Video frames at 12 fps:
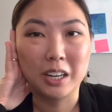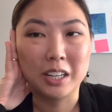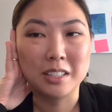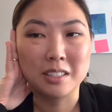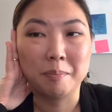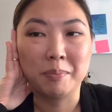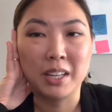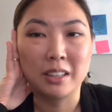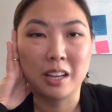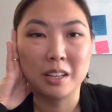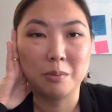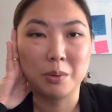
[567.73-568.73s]
It's something
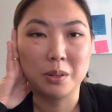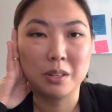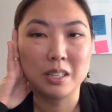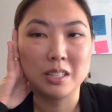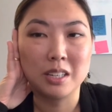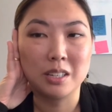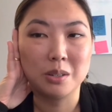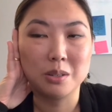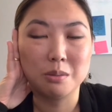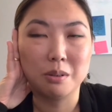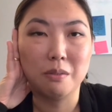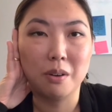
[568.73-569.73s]
that will continue
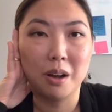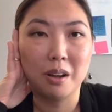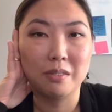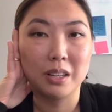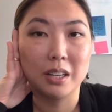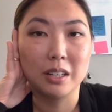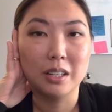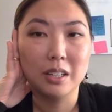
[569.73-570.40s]
to evolve and